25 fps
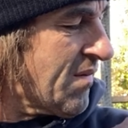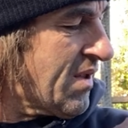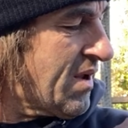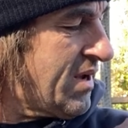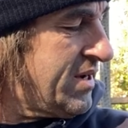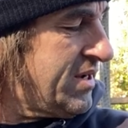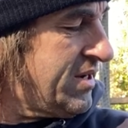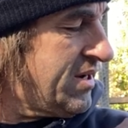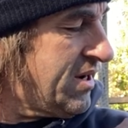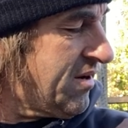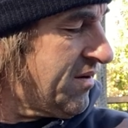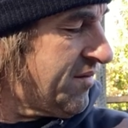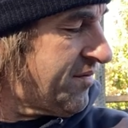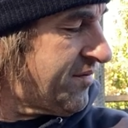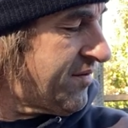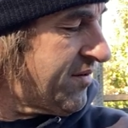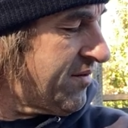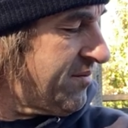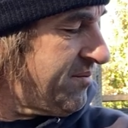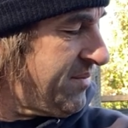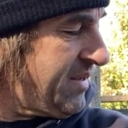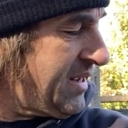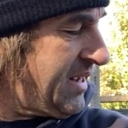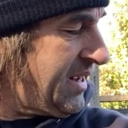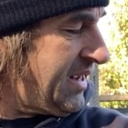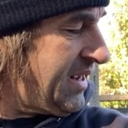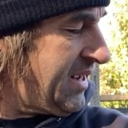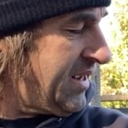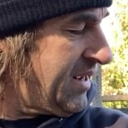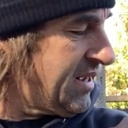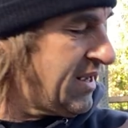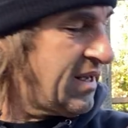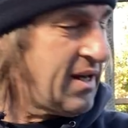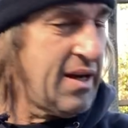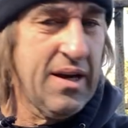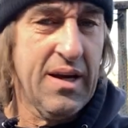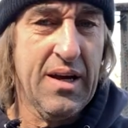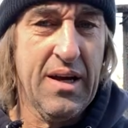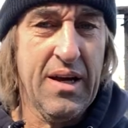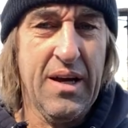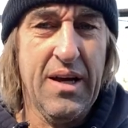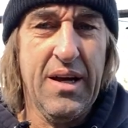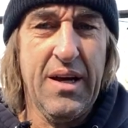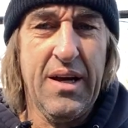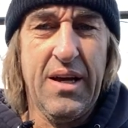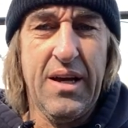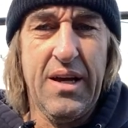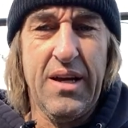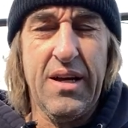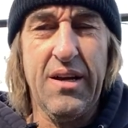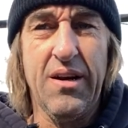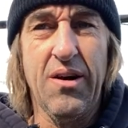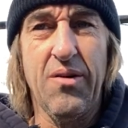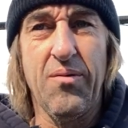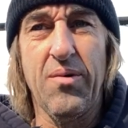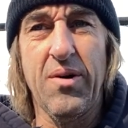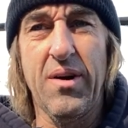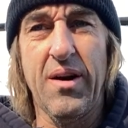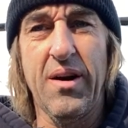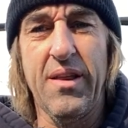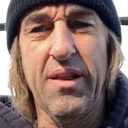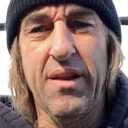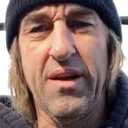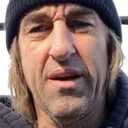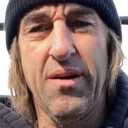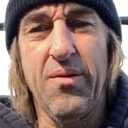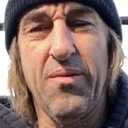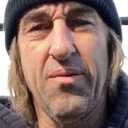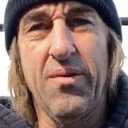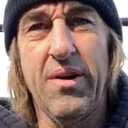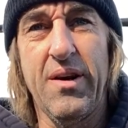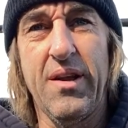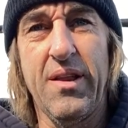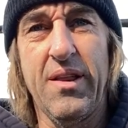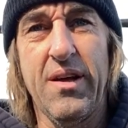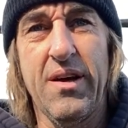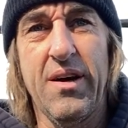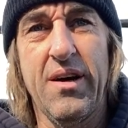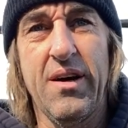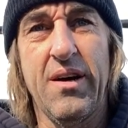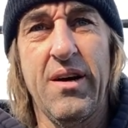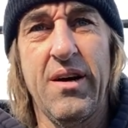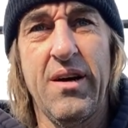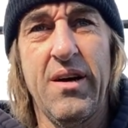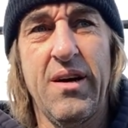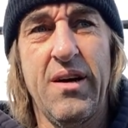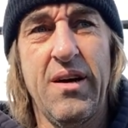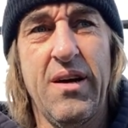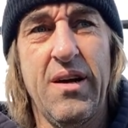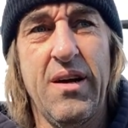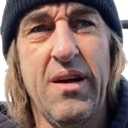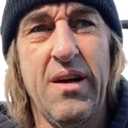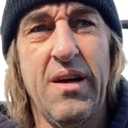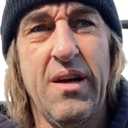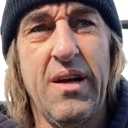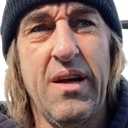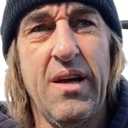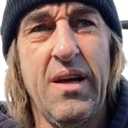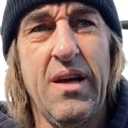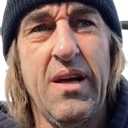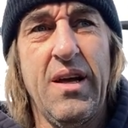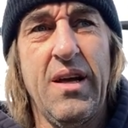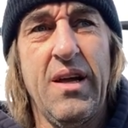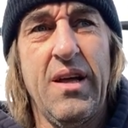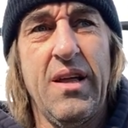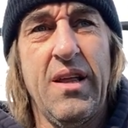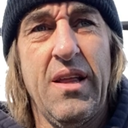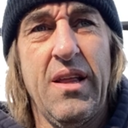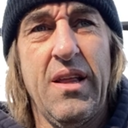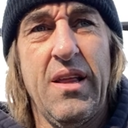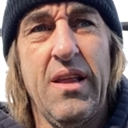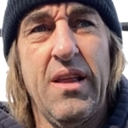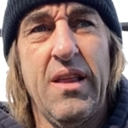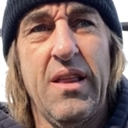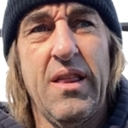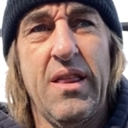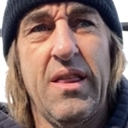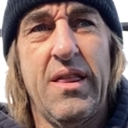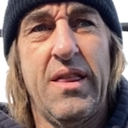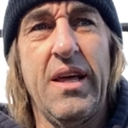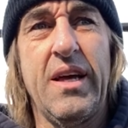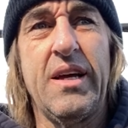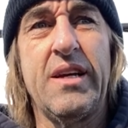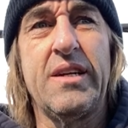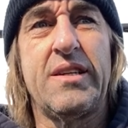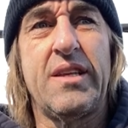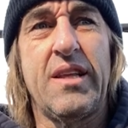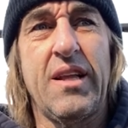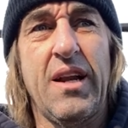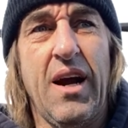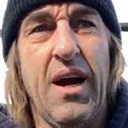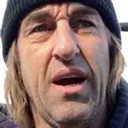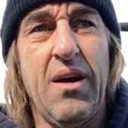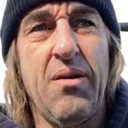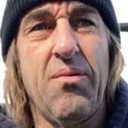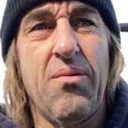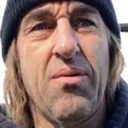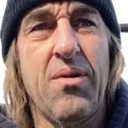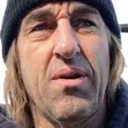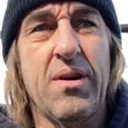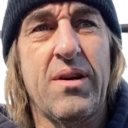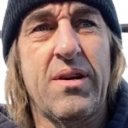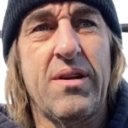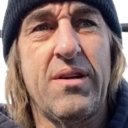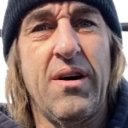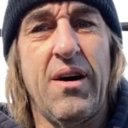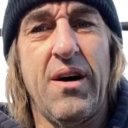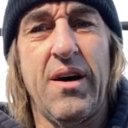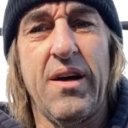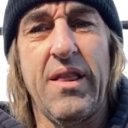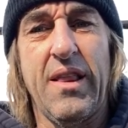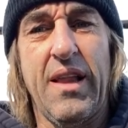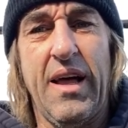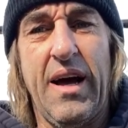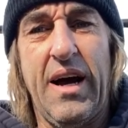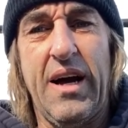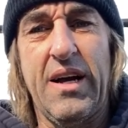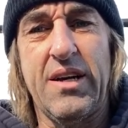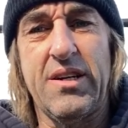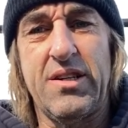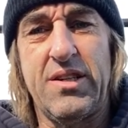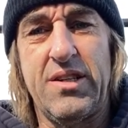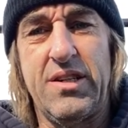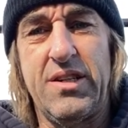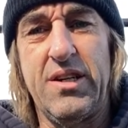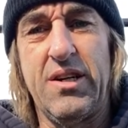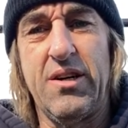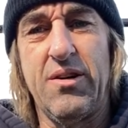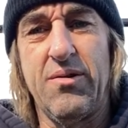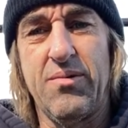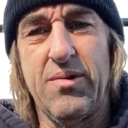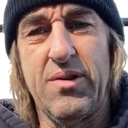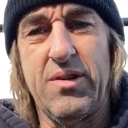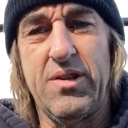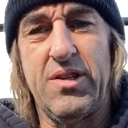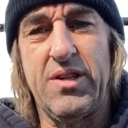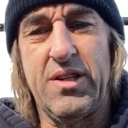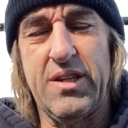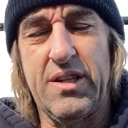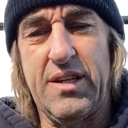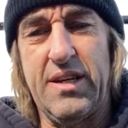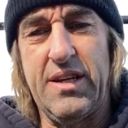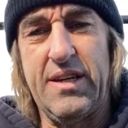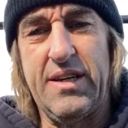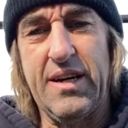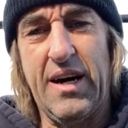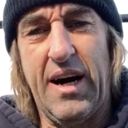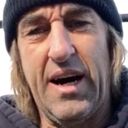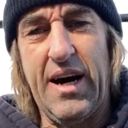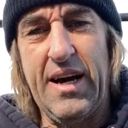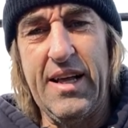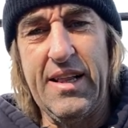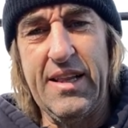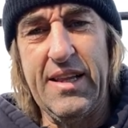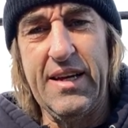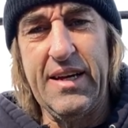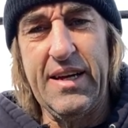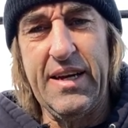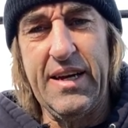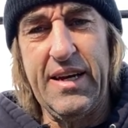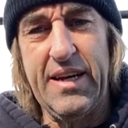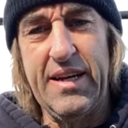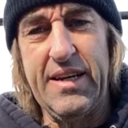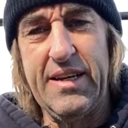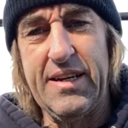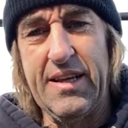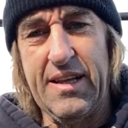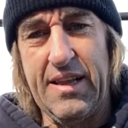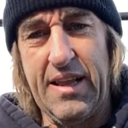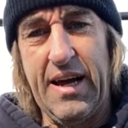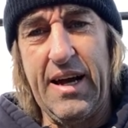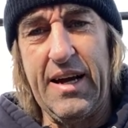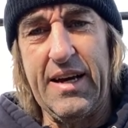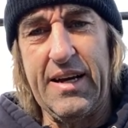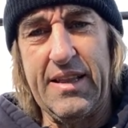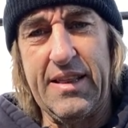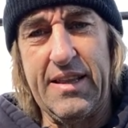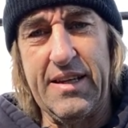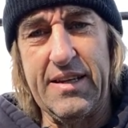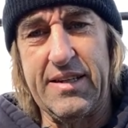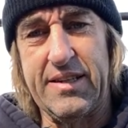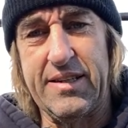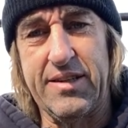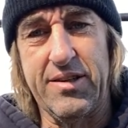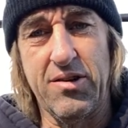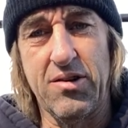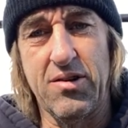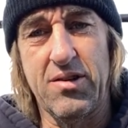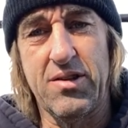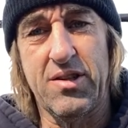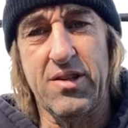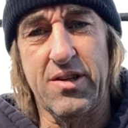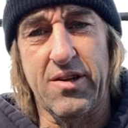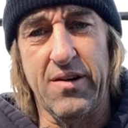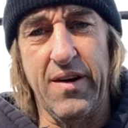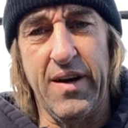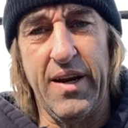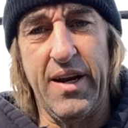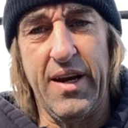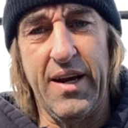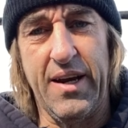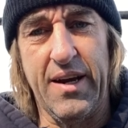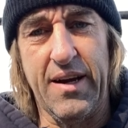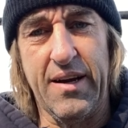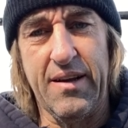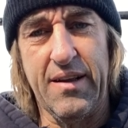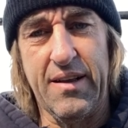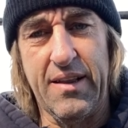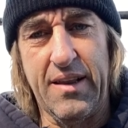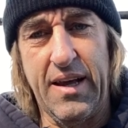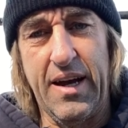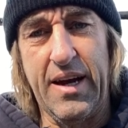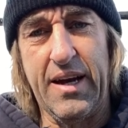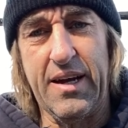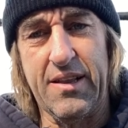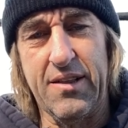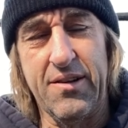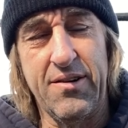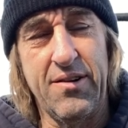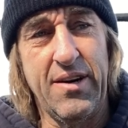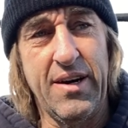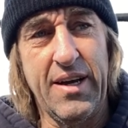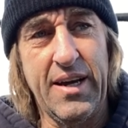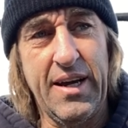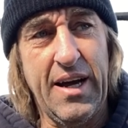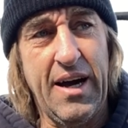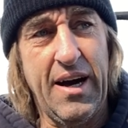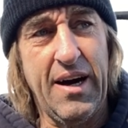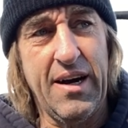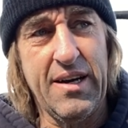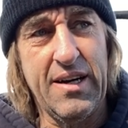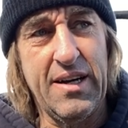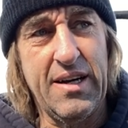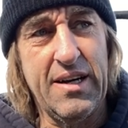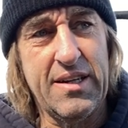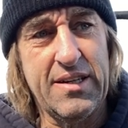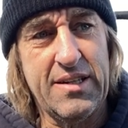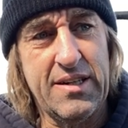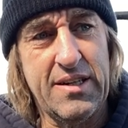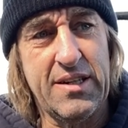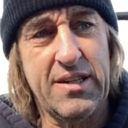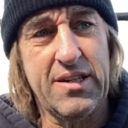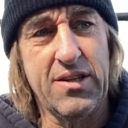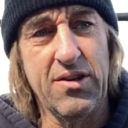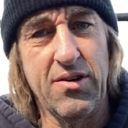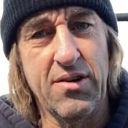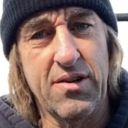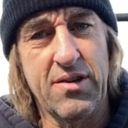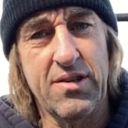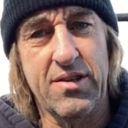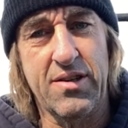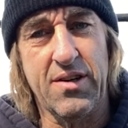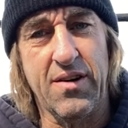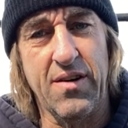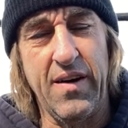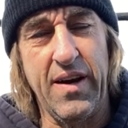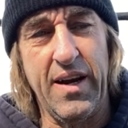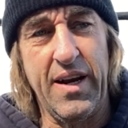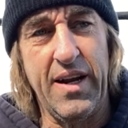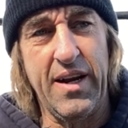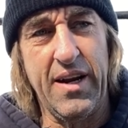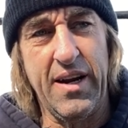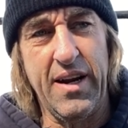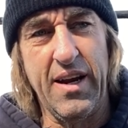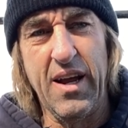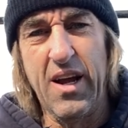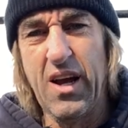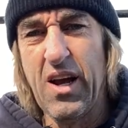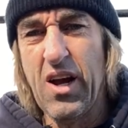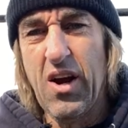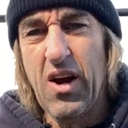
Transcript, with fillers: you know, for me, you know, one of the one of the things that I worked on last year was just dialing into like the silk screening like learning how to silk screen and